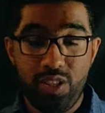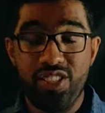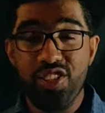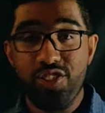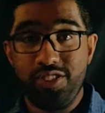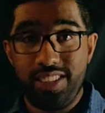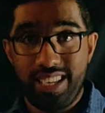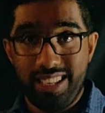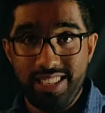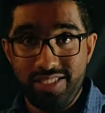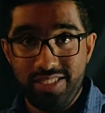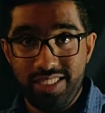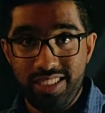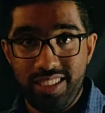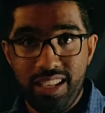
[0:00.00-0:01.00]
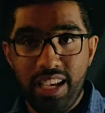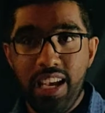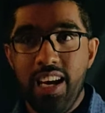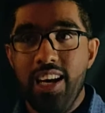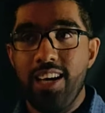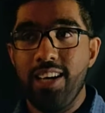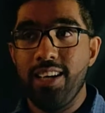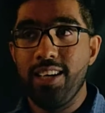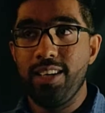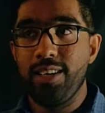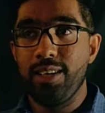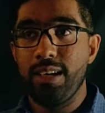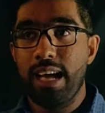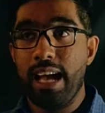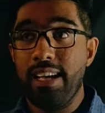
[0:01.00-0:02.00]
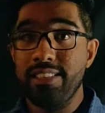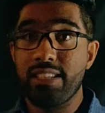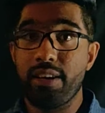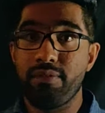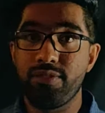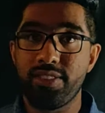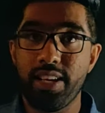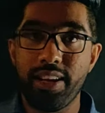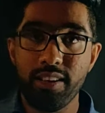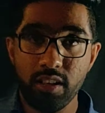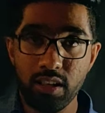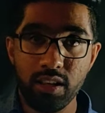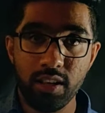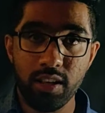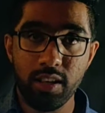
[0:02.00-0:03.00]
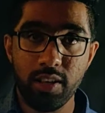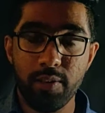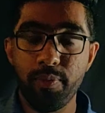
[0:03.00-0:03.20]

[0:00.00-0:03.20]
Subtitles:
is stainless steel. As I've said earlier,